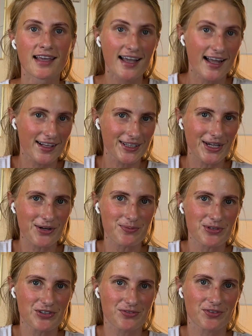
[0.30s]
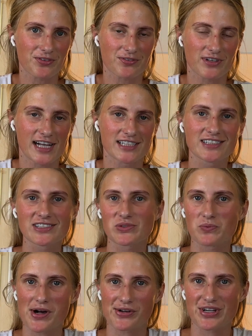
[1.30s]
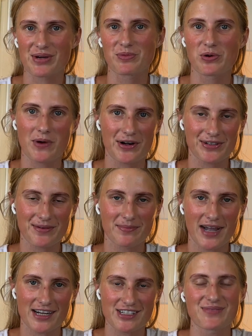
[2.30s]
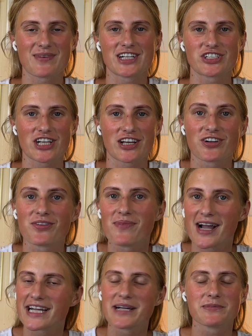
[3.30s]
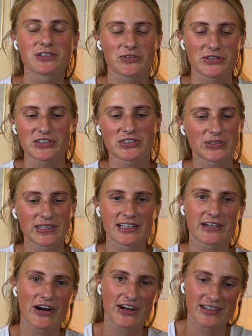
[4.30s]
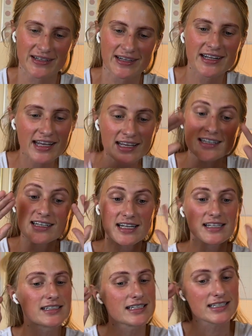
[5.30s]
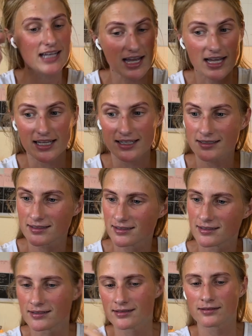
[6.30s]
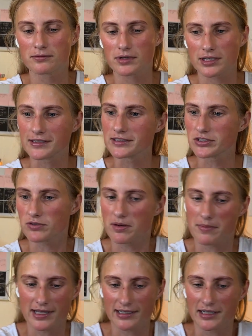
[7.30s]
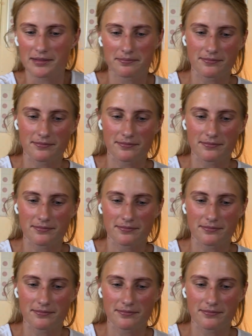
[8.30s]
Hello beautiful friends and welcome back to my channel. My name is Crystal Lee Cotton and today we're going to do our makeup.